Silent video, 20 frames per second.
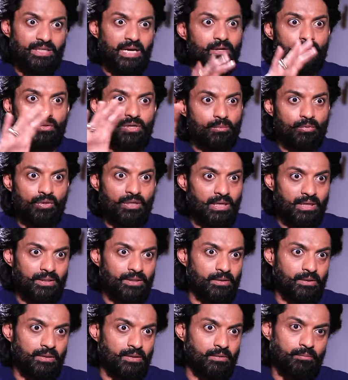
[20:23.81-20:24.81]
I don't know about
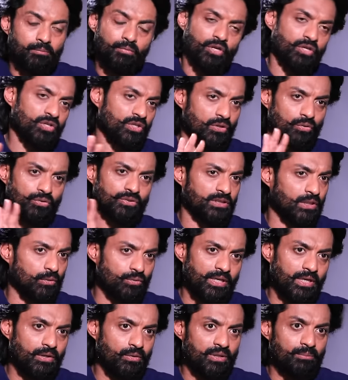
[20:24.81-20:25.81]
other production houses how they
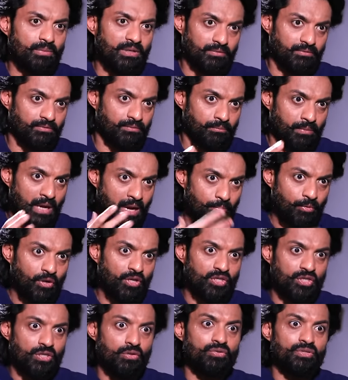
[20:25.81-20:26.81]
are doing, but my
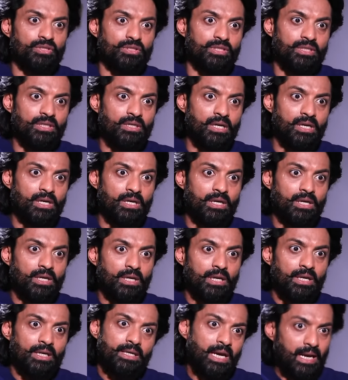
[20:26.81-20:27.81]
production house inch,
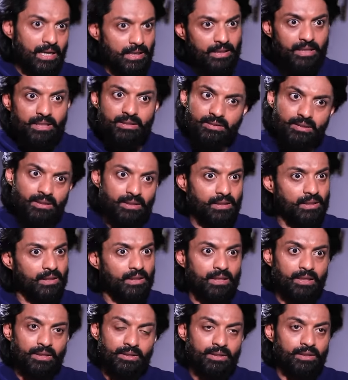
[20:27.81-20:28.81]
yeah, he's
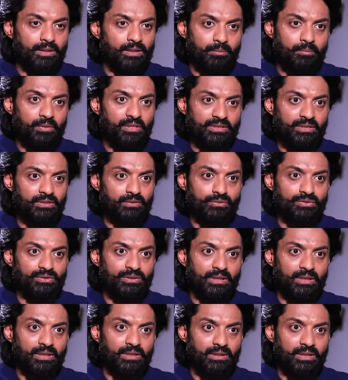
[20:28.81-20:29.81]
the person who's
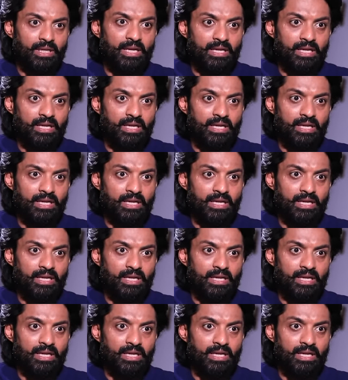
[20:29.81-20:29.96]
taking